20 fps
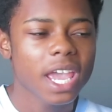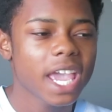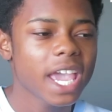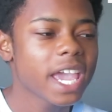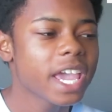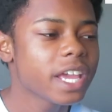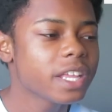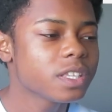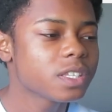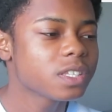
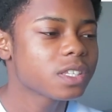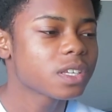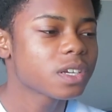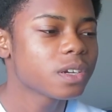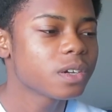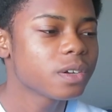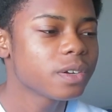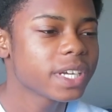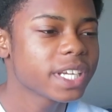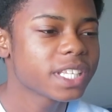And
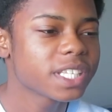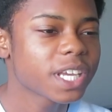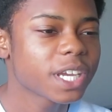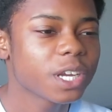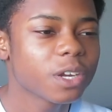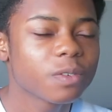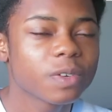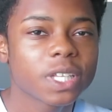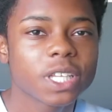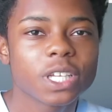so it's like
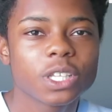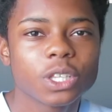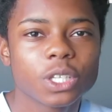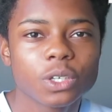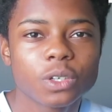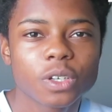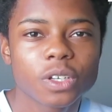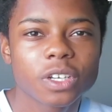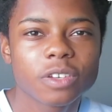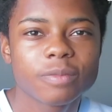a really
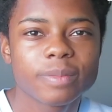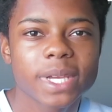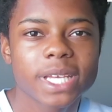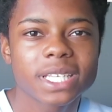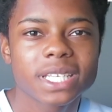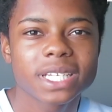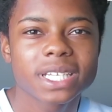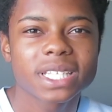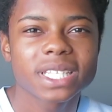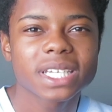lucrative
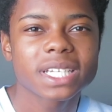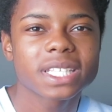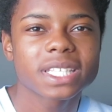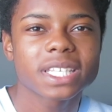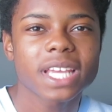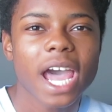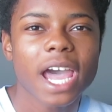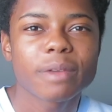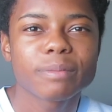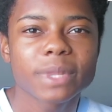business.
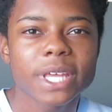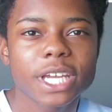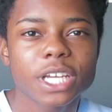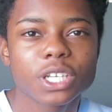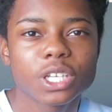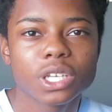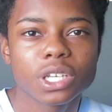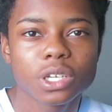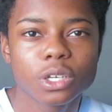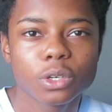I'm like
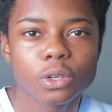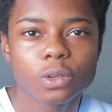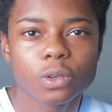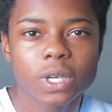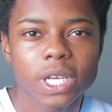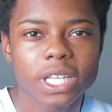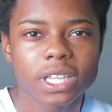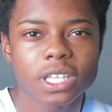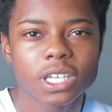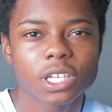new
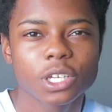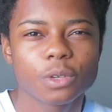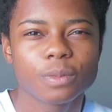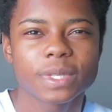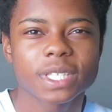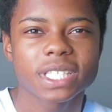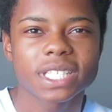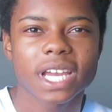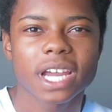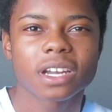in the
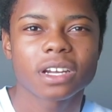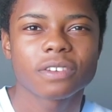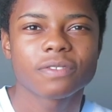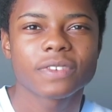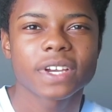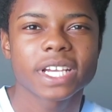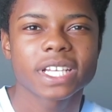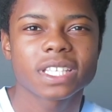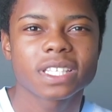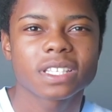human
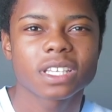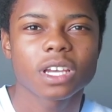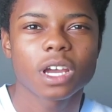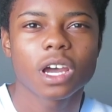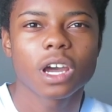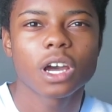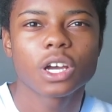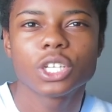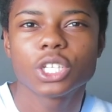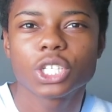sacrifice
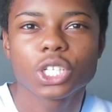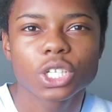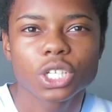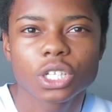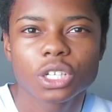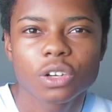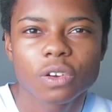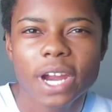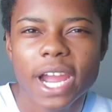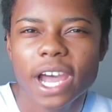
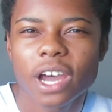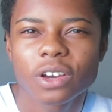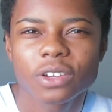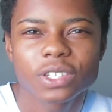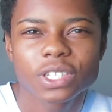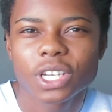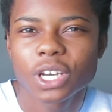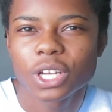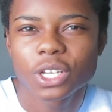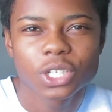
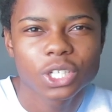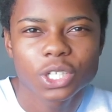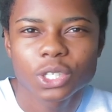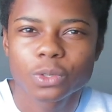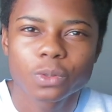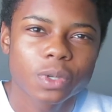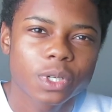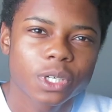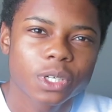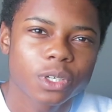underground,
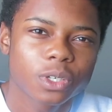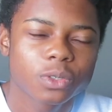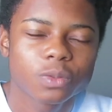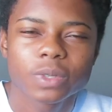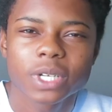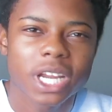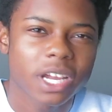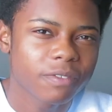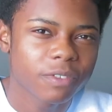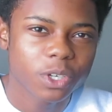underworld,
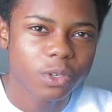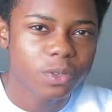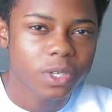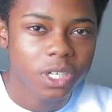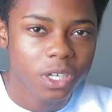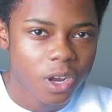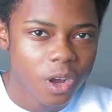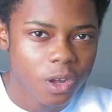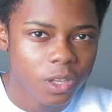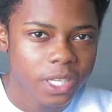whatever you want
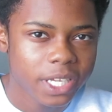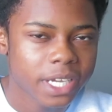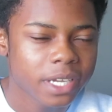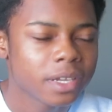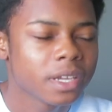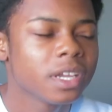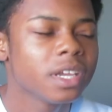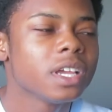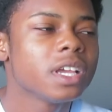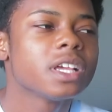to call it.
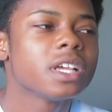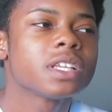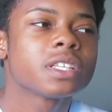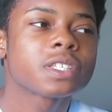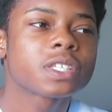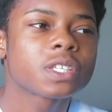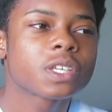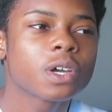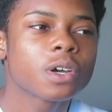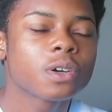
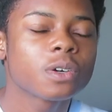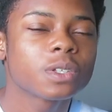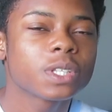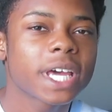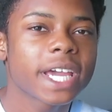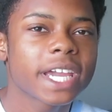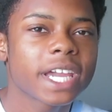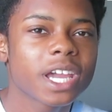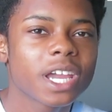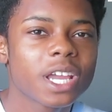So
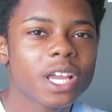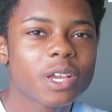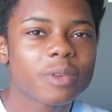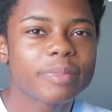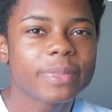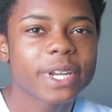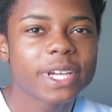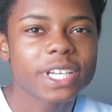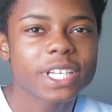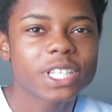like,
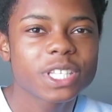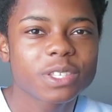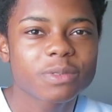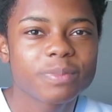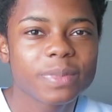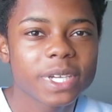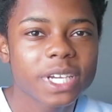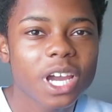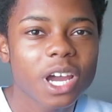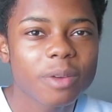but it's
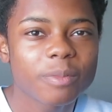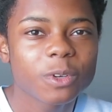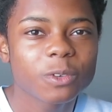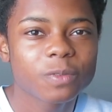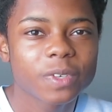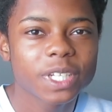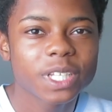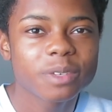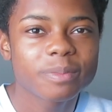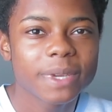become a
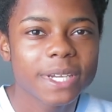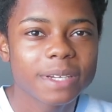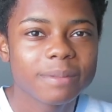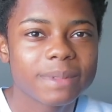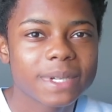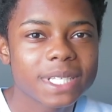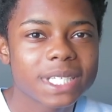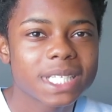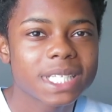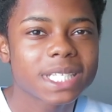really big
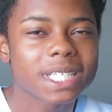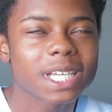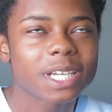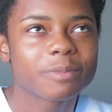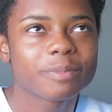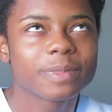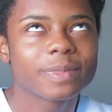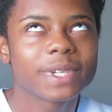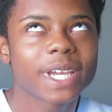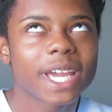business, and
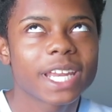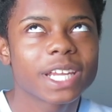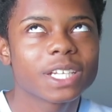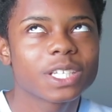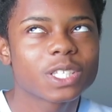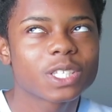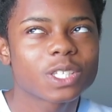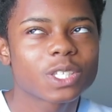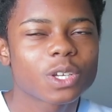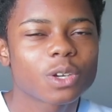I'm
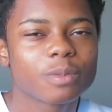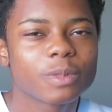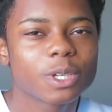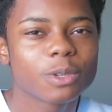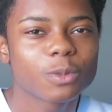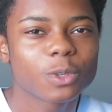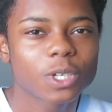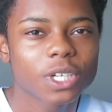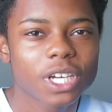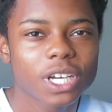getting so many
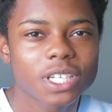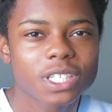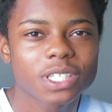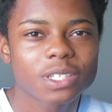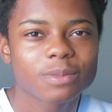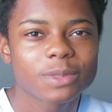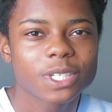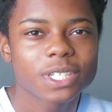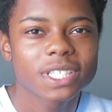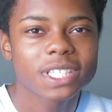more
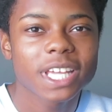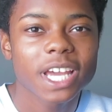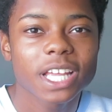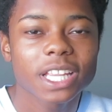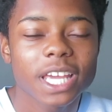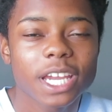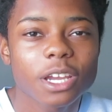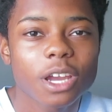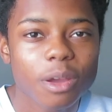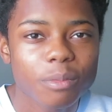customers that
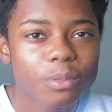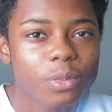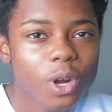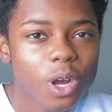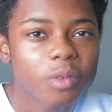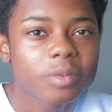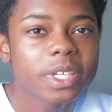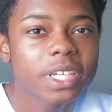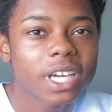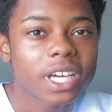like I'm
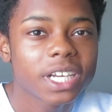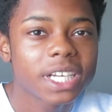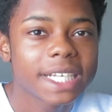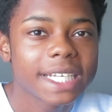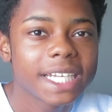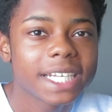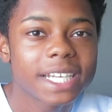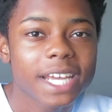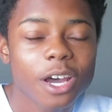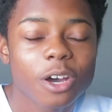probably gonna
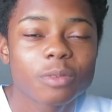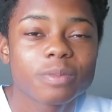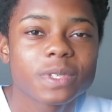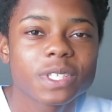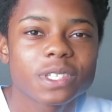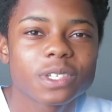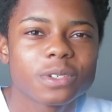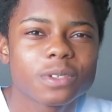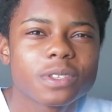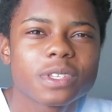need help
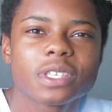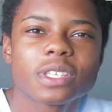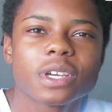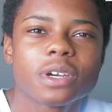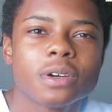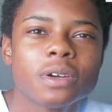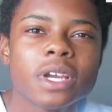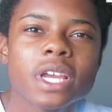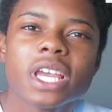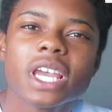soon.
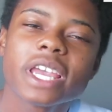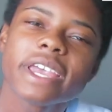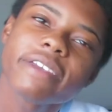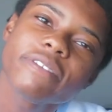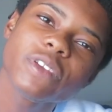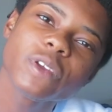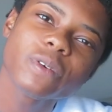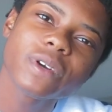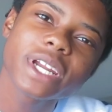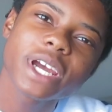So
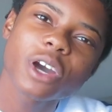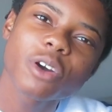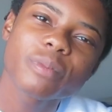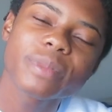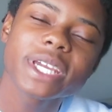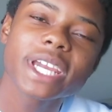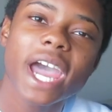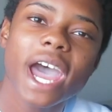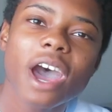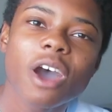if you want to help
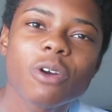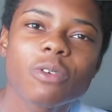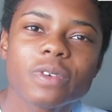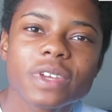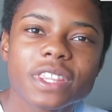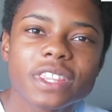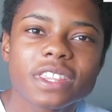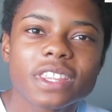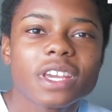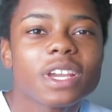me out
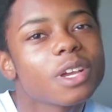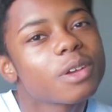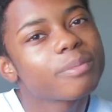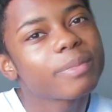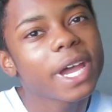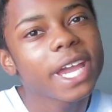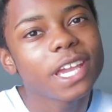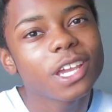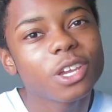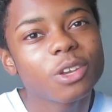with
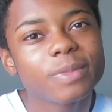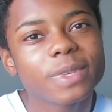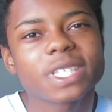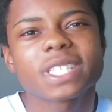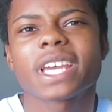my human